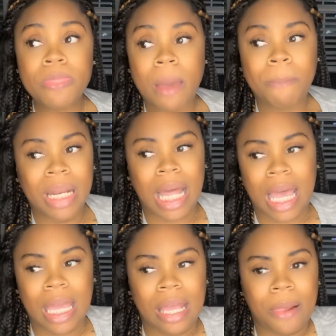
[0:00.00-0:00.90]
But,
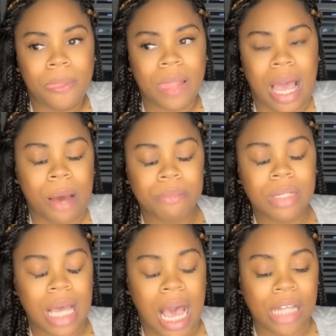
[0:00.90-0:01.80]
like,
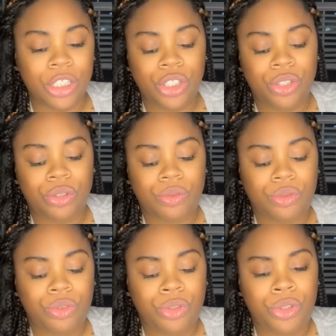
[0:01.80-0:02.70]
I just
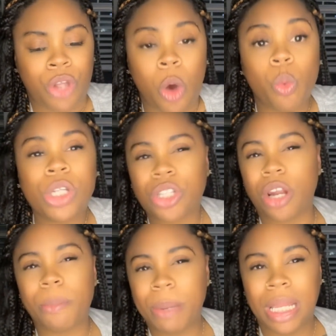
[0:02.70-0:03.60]
don't want
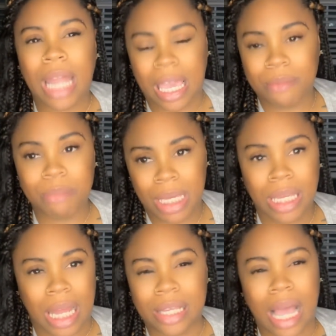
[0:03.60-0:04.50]
y'all to be like me.
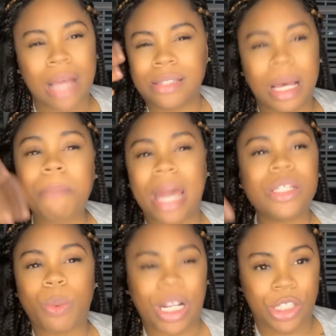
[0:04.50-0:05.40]
Like, somebody's
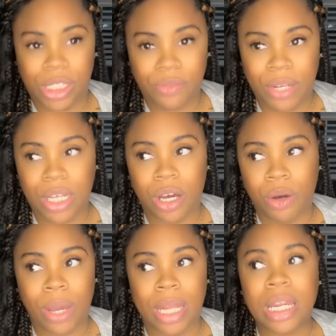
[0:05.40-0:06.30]
watching this
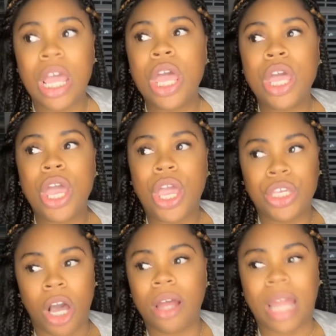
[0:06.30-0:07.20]
video and
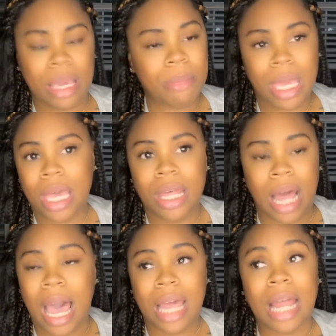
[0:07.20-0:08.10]
y'all like, man,
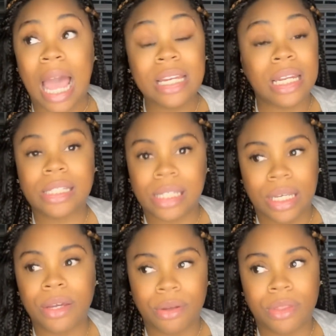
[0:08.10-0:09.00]
I needed to
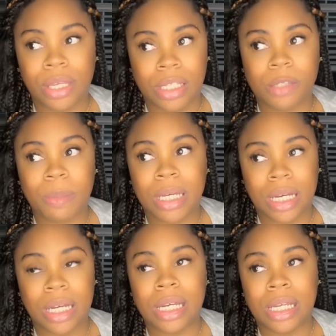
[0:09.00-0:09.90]
hear this
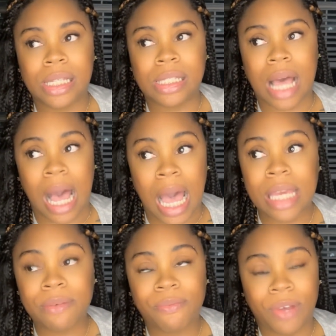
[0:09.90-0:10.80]
because
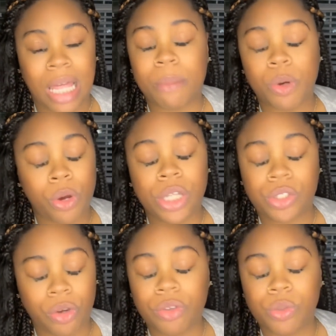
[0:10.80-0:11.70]
I feel like I'm going in
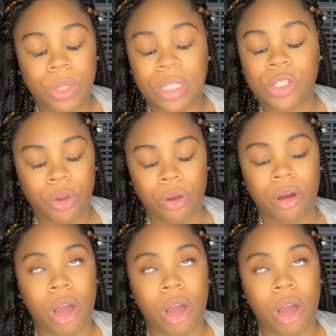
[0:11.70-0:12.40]
circles with this girl.